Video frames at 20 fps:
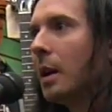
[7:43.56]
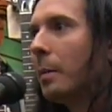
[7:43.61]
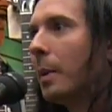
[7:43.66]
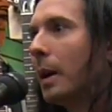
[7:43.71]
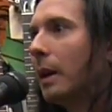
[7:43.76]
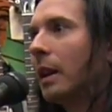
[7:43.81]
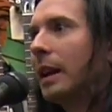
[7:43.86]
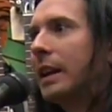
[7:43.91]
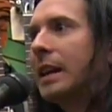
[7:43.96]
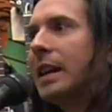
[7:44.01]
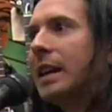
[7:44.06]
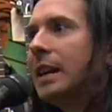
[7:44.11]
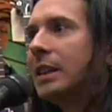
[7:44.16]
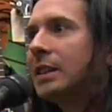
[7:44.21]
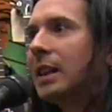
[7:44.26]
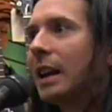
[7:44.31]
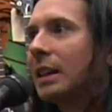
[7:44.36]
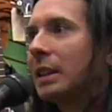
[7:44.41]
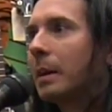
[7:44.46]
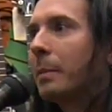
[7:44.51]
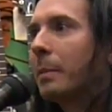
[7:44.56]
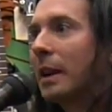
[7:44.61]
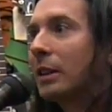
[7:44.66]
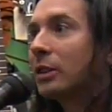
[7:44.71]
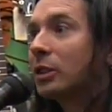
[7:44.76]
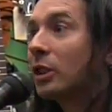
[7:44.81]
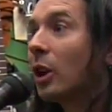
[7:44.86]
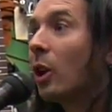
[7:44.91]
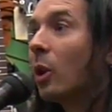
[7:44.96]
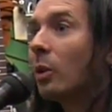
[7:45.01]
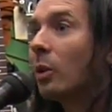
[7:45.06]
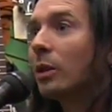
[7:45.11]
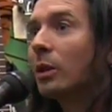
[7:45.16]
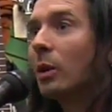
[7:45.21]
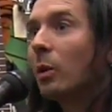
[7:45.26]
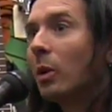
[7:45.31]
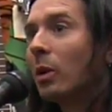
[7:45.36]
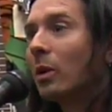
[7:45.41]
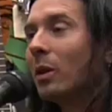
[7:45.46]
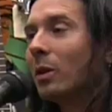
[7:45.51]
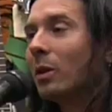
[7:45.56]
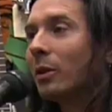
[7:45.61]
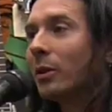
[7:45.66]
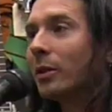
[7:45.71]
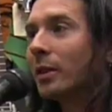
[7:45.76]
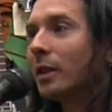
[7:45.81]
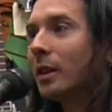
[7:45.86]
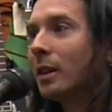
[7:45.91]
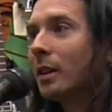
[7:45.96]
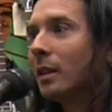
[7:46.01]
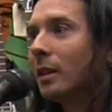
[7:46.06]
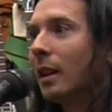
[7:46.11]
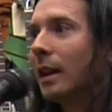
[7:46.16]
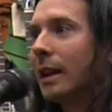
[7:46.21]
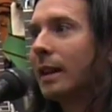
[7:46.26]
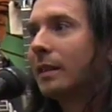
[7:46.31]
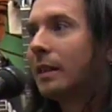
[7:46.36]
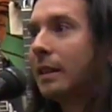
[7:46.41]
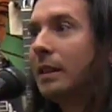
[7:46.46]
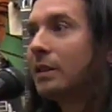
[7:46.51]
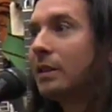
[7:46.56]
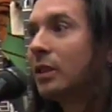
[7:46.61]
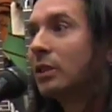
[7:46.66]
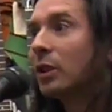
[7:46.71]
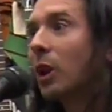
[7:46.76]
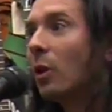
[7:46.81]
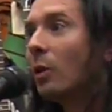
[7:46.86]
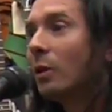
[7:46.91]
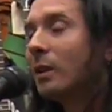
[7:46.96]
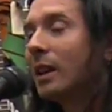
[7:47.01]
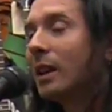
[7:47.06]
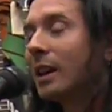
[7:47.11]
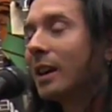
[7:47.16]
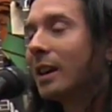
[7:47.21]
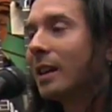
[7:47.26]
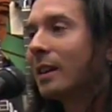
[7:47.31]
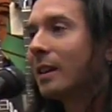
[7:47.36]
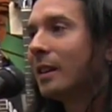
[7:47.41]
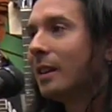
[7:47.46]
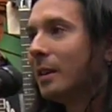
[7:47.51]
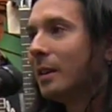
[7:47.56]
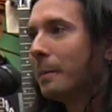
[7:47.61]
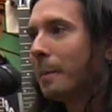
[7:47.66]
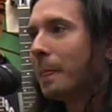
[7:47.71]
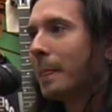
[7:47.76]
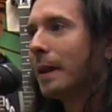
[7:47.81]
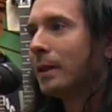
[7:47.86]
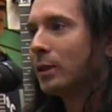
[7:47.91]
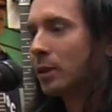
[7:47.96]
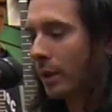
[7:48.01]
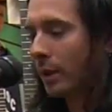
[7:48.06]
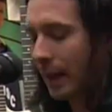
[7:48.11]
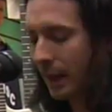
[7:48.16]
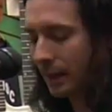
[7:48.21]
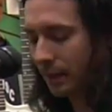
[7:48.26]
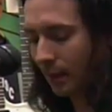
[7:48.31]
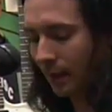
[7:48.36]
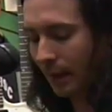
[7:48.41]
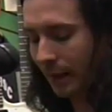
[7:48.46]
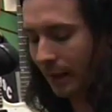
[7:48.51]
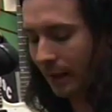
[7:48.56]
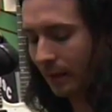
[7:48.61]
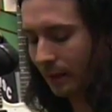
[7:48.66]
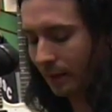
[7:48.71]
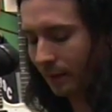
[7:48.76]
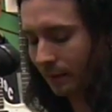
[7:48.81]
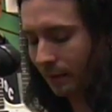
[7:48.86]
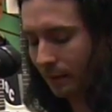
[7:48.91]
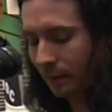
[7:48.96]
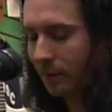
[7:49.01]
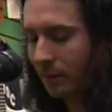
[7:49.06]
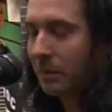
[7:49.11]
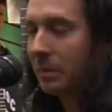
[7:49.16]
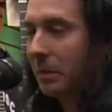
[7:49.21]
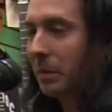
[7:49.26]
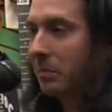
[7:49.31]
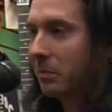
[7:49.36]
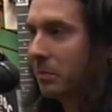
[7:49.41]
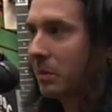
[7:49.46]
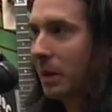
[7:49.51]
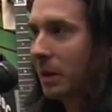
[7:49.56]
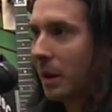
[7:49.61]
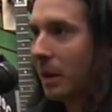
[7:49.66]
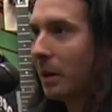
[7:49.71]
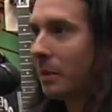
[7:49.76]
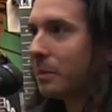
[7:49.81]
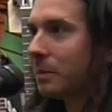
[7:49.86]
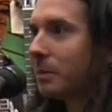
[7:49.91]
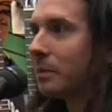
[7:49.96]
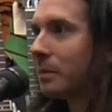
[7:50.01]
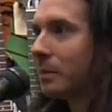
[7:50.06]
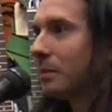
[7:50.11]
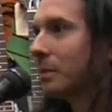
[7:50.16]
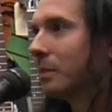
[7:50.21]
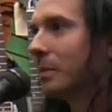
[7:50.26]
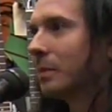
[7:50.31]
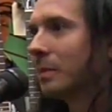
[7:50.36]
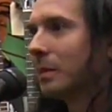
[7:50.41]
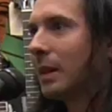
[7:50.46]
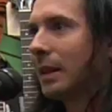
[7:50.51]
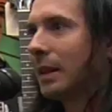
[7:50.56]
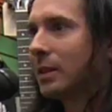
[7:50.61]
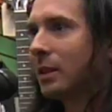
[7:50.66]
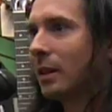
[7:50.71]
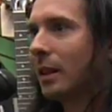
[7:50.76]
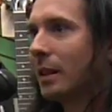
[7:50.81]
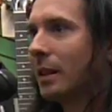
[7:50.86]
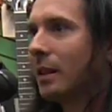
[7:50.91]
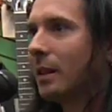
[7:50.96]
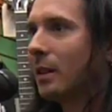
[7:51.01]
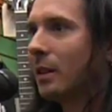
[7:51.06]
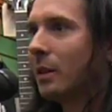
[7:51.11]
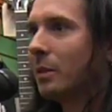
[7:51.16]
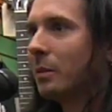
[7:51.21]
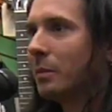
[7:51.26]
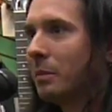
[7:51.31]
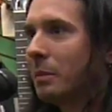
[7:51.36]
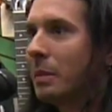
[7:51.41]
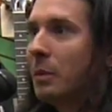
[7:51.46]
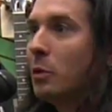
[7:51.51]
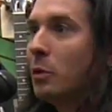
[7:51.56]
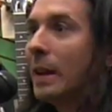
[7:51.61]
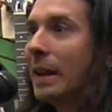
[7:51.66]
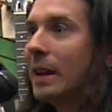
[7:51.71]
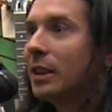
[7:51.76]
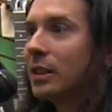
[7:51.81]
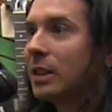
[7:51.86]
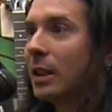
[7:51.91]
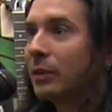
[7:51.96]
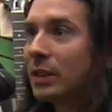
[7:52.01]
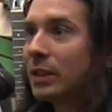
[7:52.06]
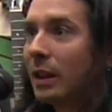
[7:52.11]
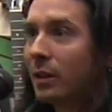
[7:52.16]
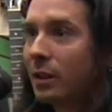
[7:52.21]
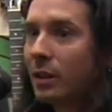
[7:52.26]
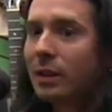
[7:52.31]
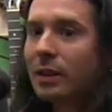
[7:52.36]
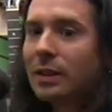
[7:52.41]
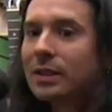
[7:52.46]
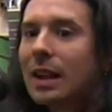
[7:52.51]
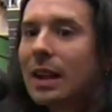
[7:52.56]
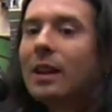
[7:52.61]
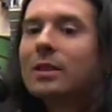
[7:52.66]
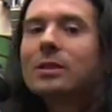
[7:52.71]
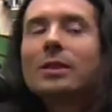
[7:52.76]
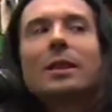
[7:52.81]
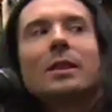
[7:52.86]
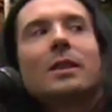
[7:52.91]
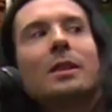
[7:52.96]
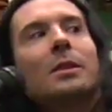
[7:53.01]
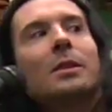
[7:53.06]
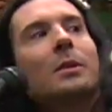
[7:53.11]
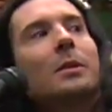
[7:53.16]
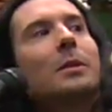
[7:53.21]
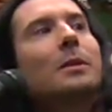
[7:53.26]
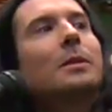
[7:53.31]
but, like, he's got the best tone in the world. Like, he's a tone king. And so that's like, you making stuff sound good that sounds like you.